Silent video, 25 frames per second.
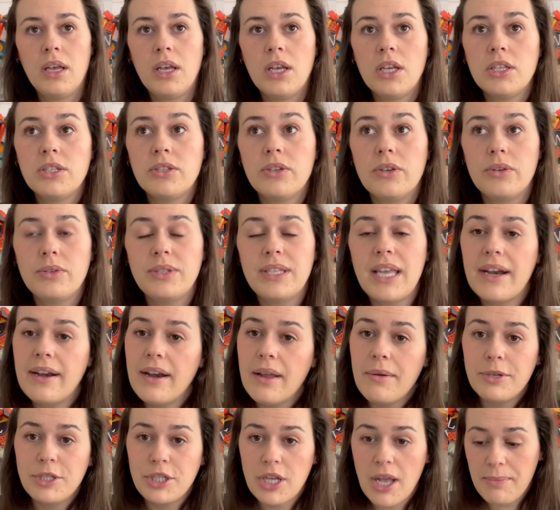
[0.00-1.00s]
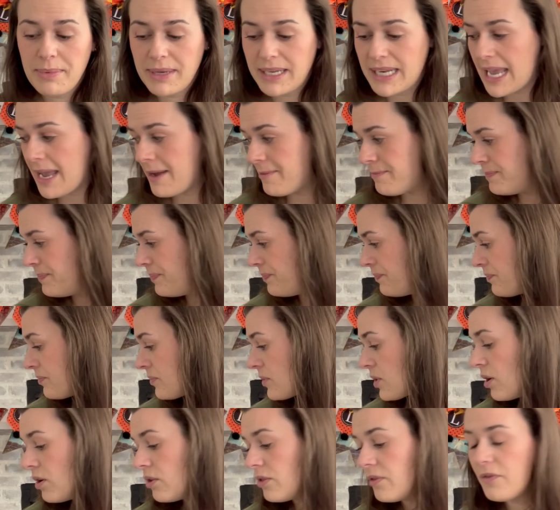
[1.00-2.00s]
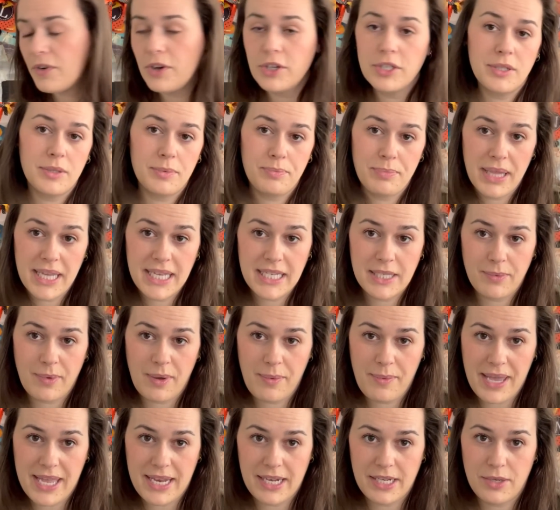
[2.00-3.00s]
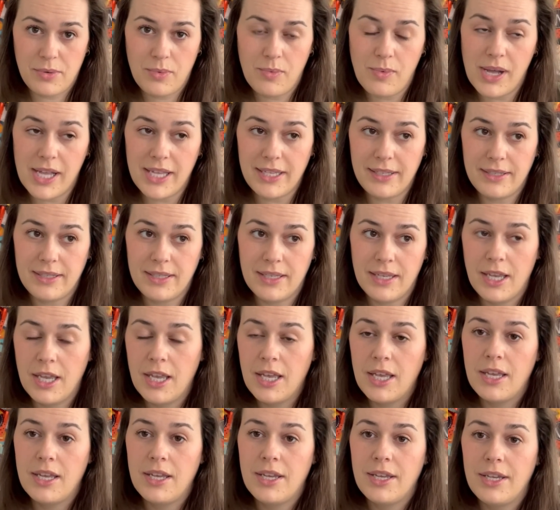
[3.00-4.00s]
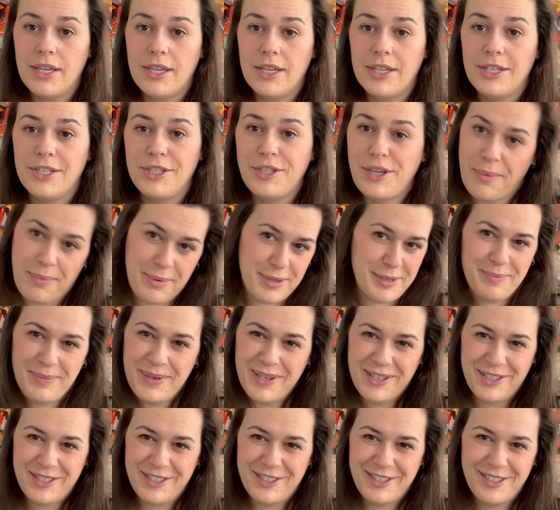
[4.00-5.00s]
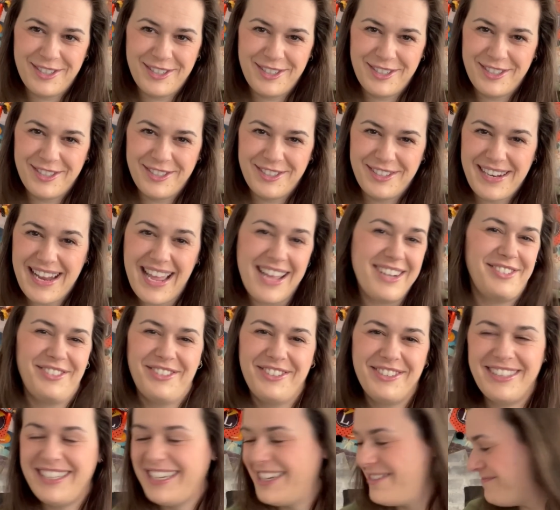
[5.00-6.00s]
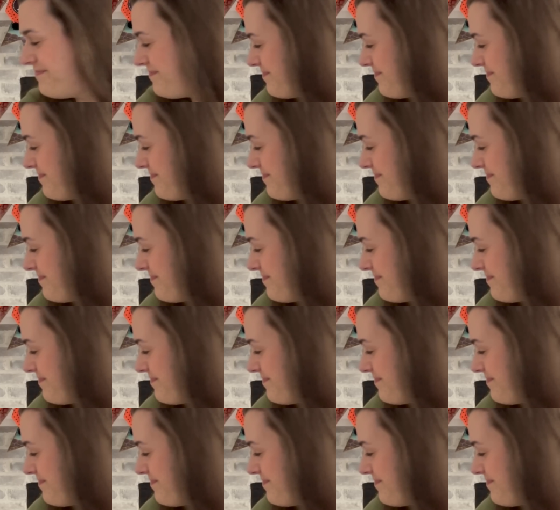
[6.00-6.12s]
so Saturday was shopping day. The first place we went was Shepherd's Bush, naturally.